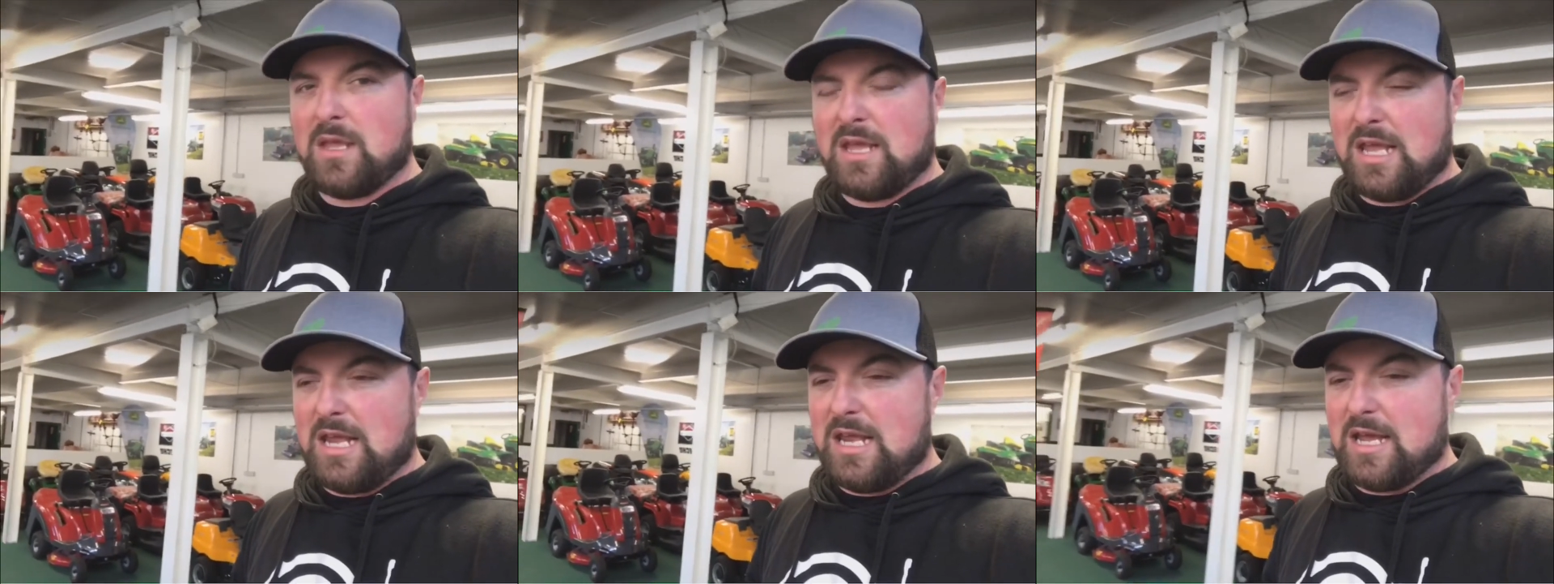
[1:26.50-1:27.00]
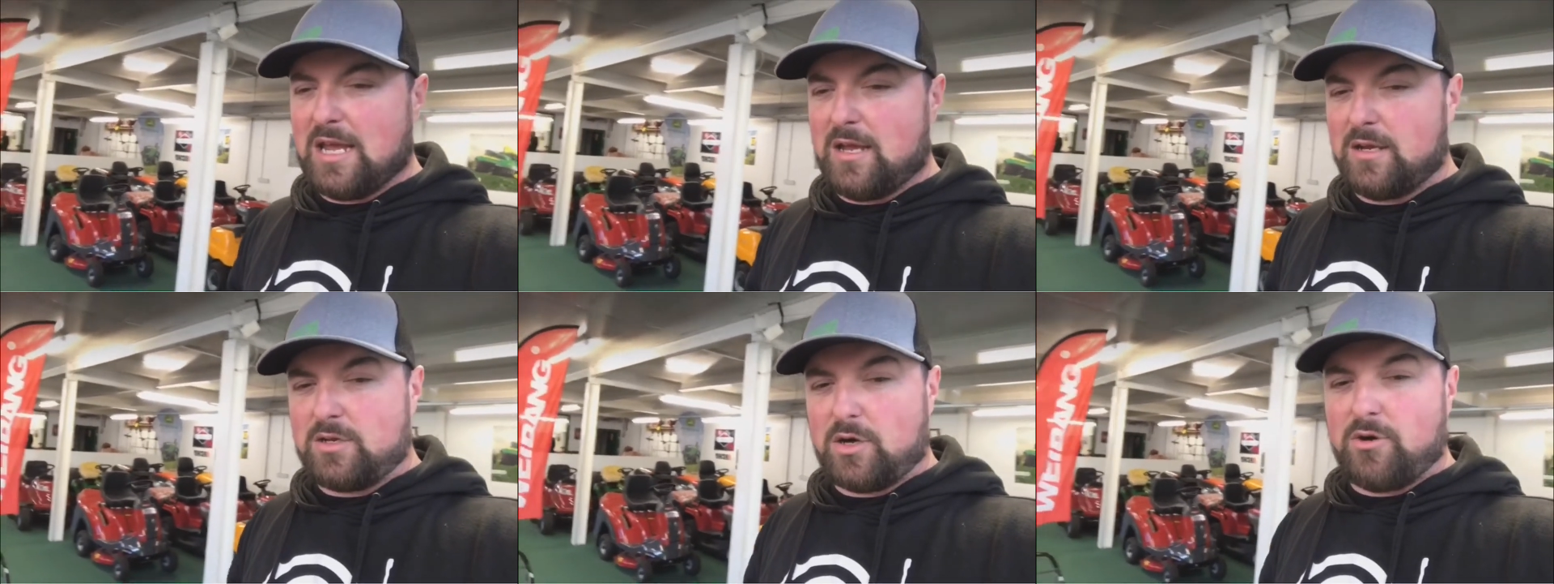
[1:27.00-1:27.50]
he
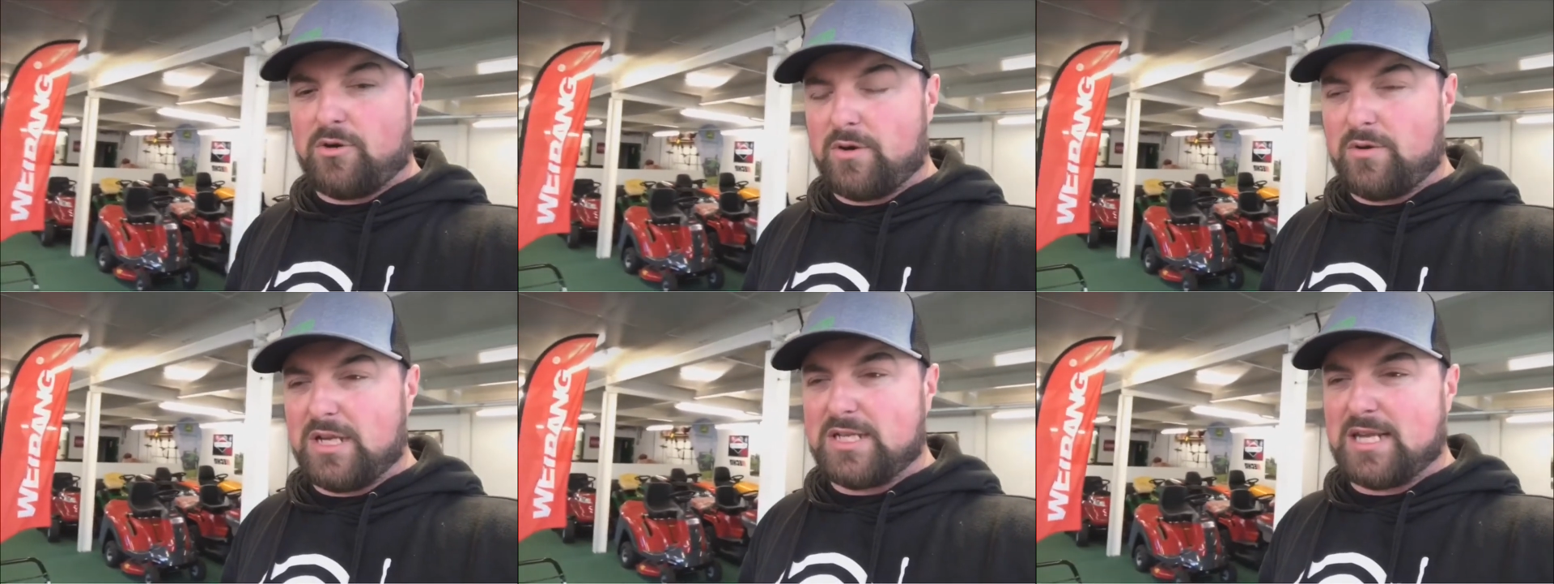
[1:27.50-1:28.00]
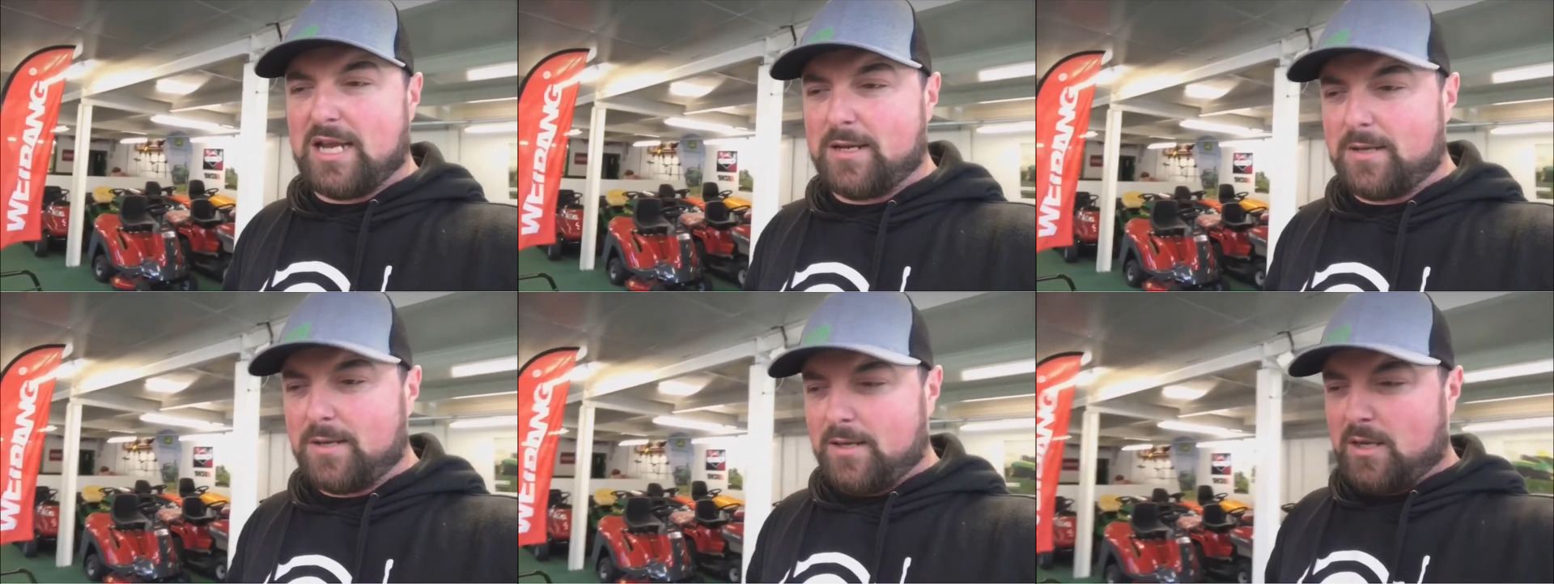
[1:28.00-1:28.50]
turned around and he
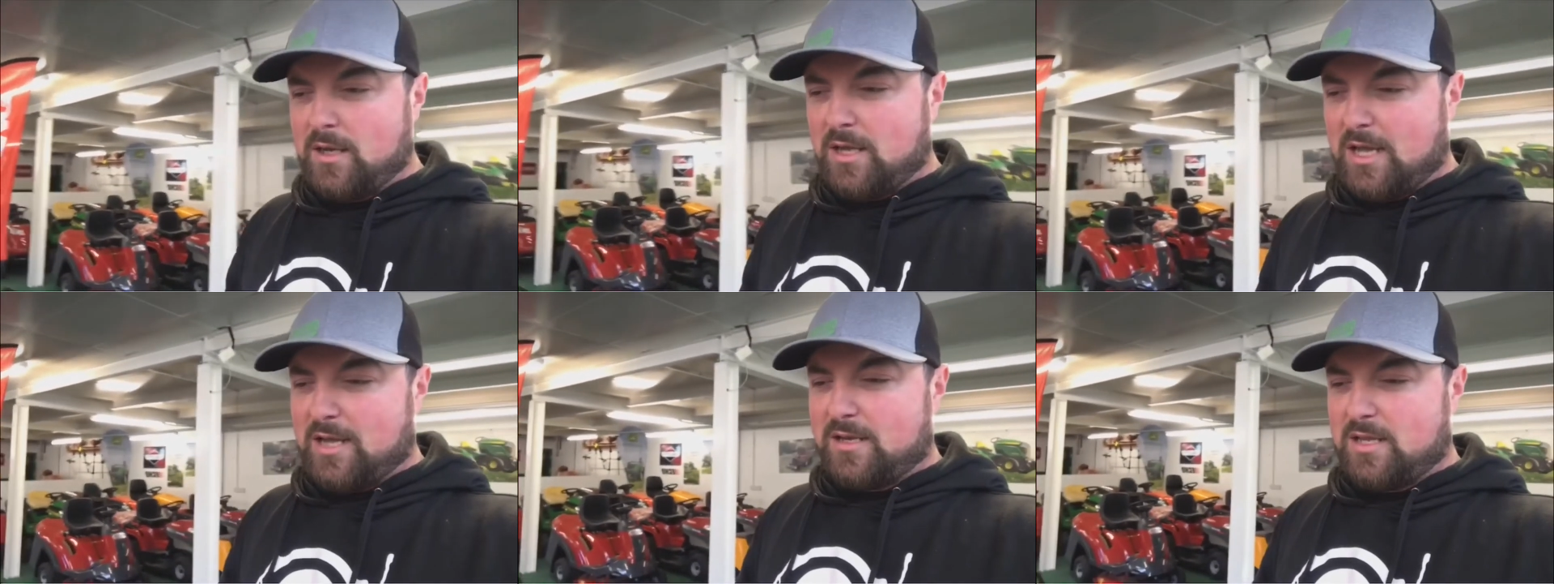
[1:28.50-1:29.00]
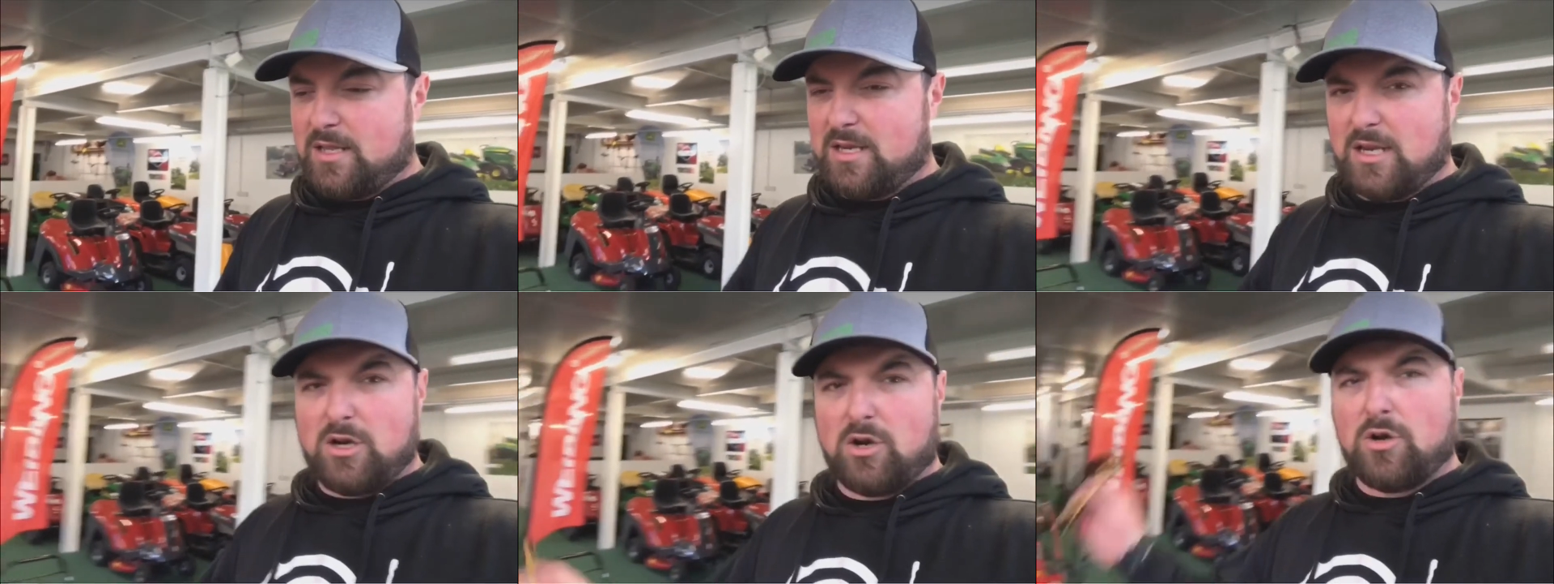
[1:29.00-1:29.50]
said to the
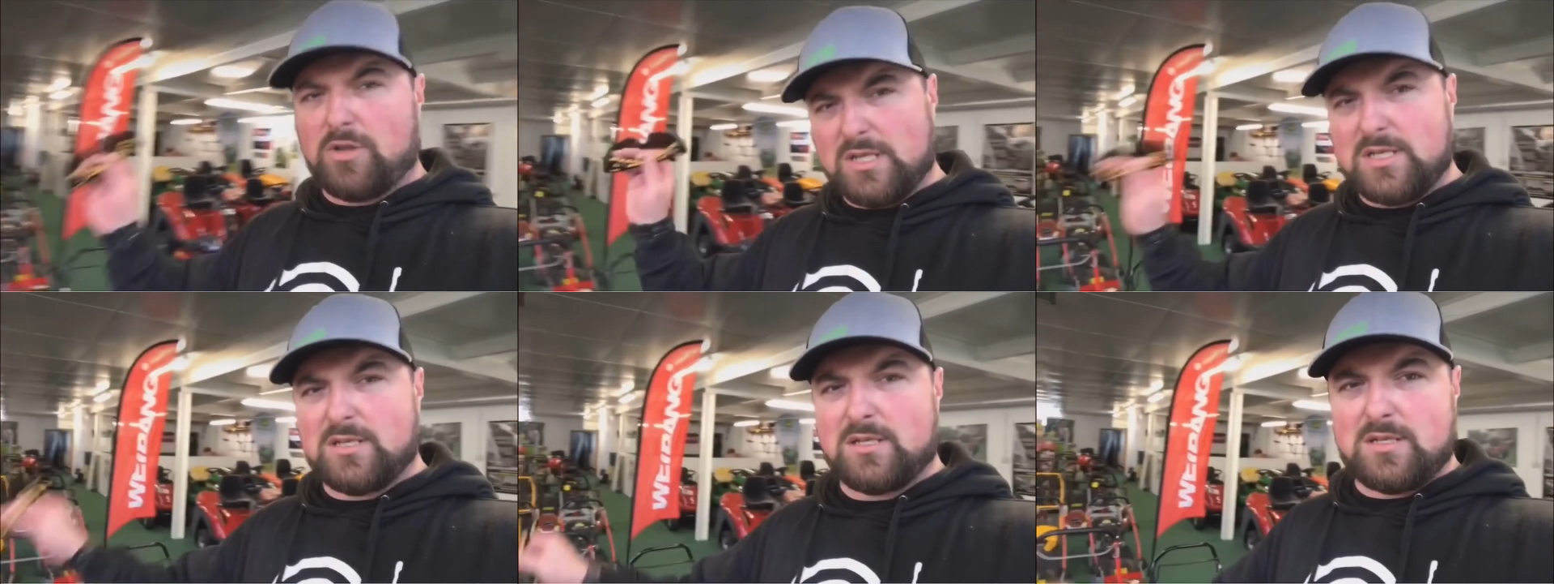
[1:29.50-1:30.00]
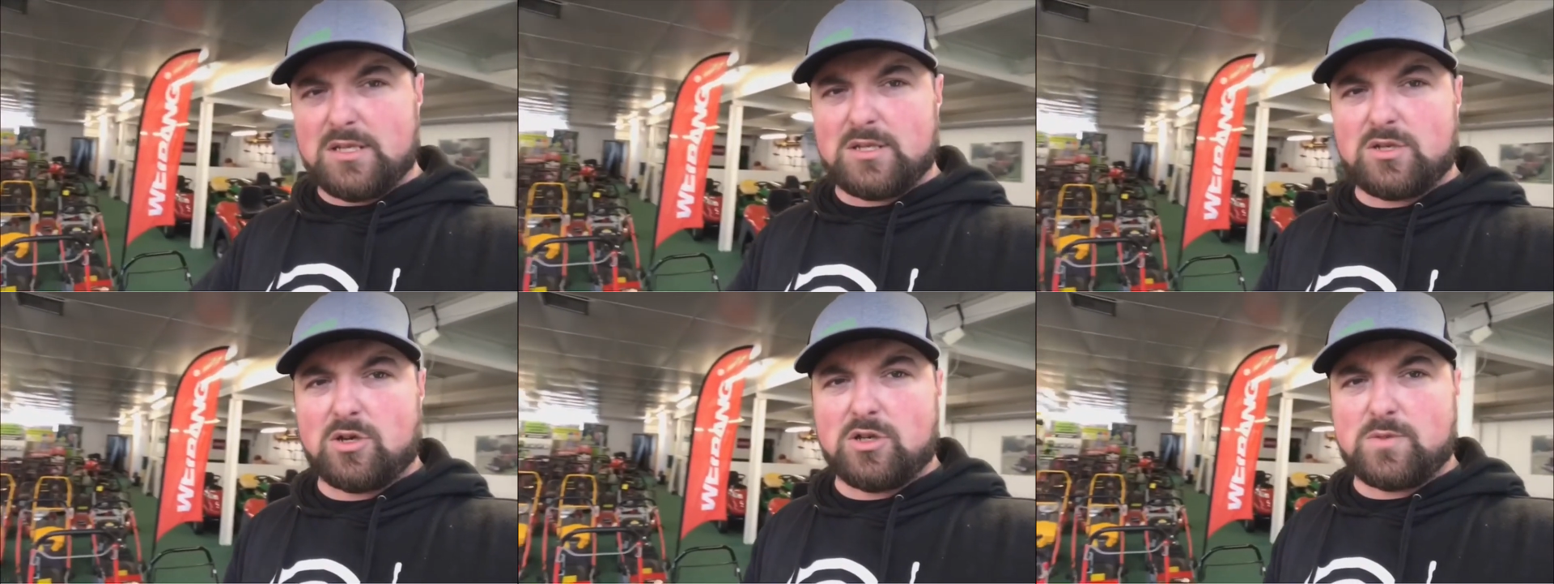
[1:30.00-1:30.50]
dealer, "Oh, this
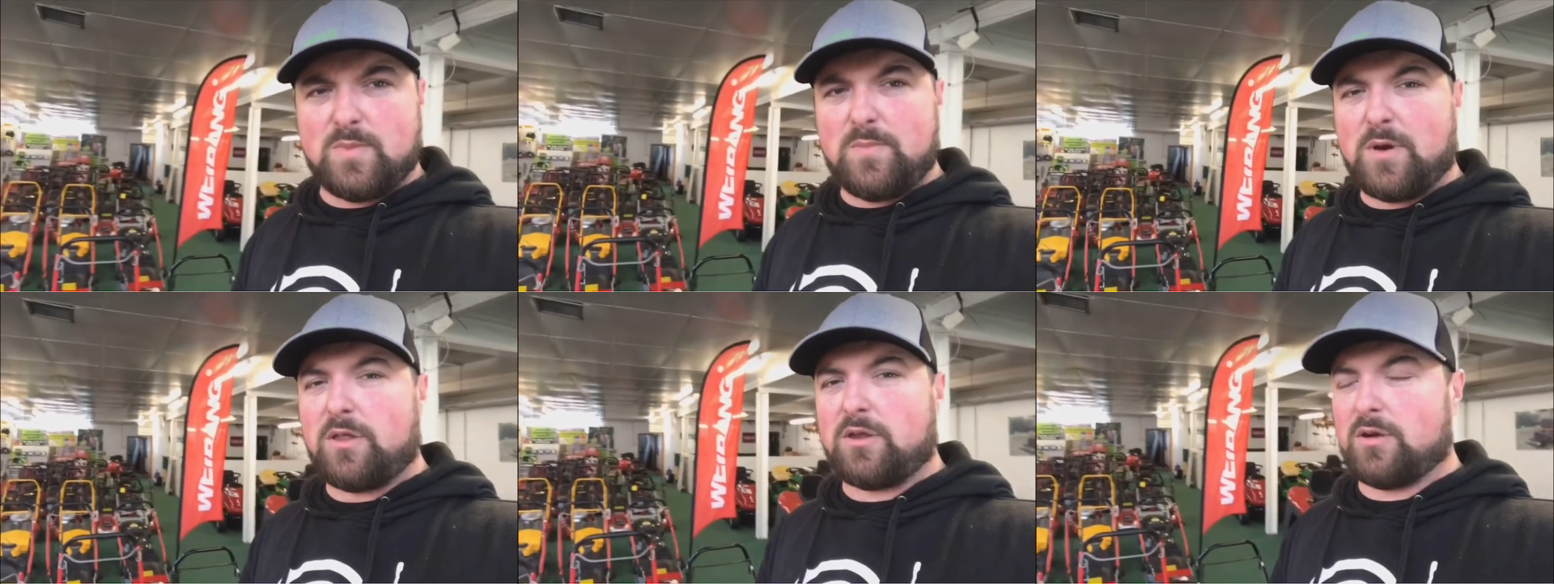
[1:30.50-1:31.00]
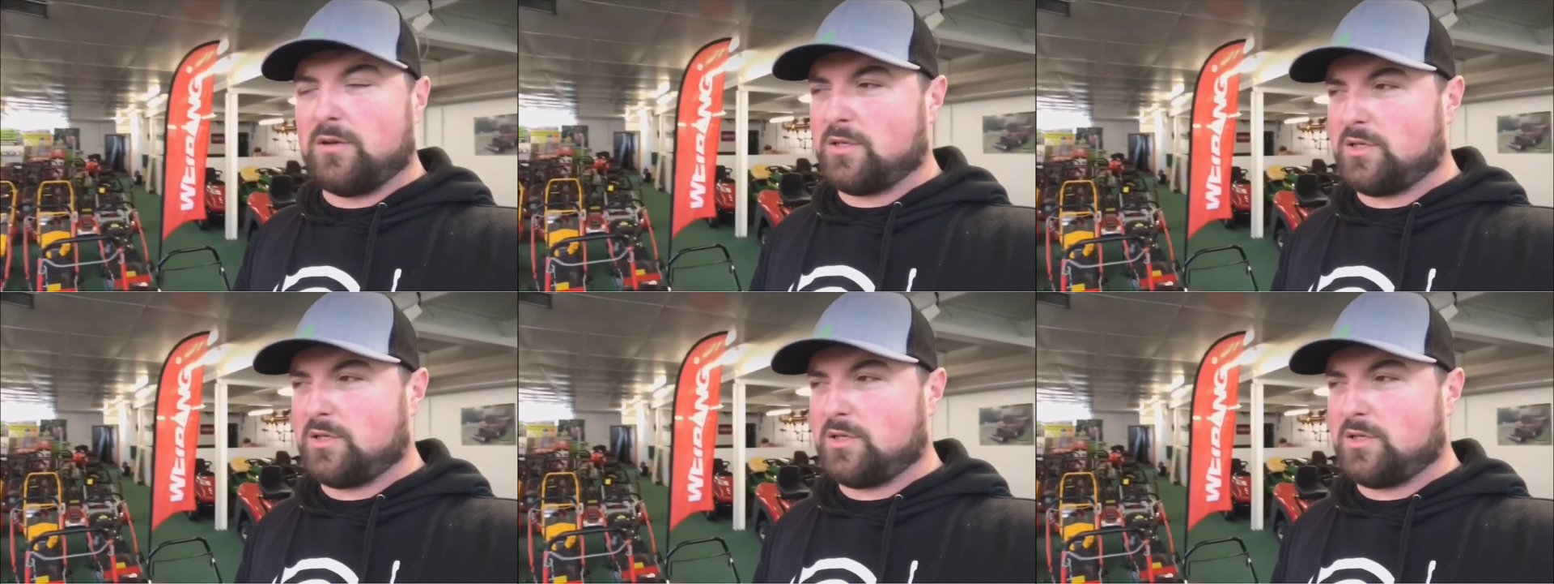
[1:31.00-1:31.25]
is causing me bother."